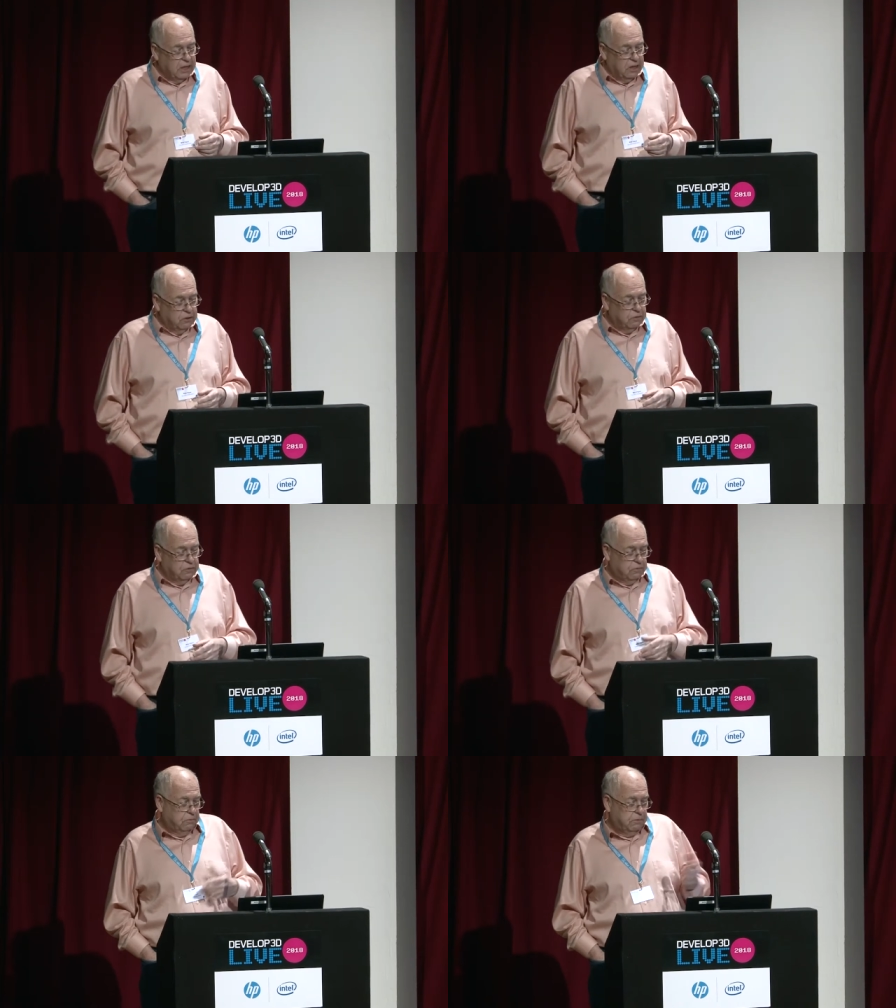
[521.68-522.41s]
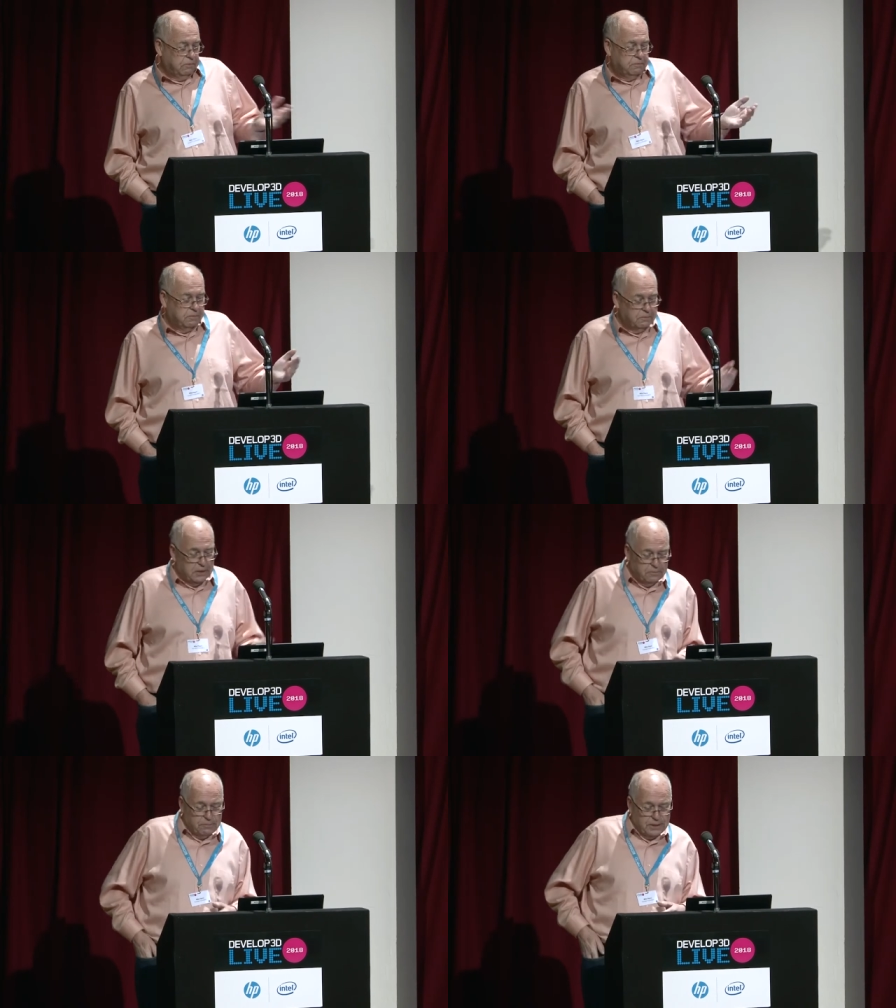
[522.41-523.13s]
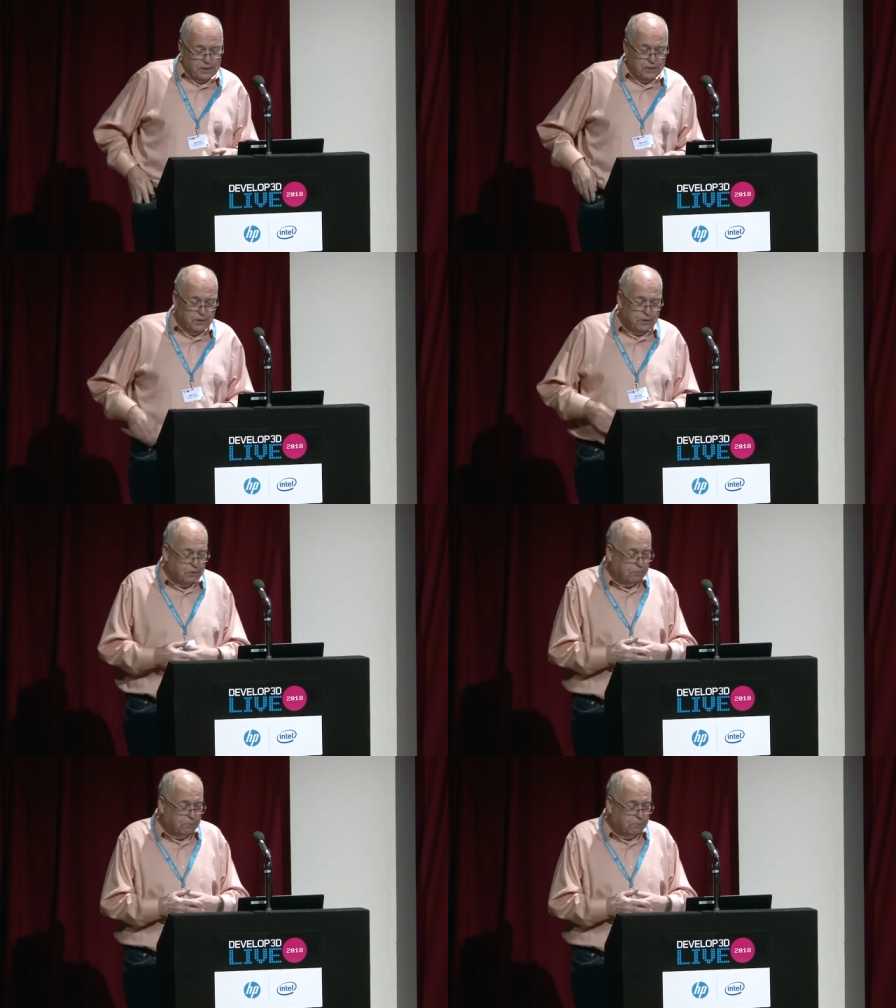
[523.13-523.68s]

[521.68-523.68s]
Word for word: who maybe your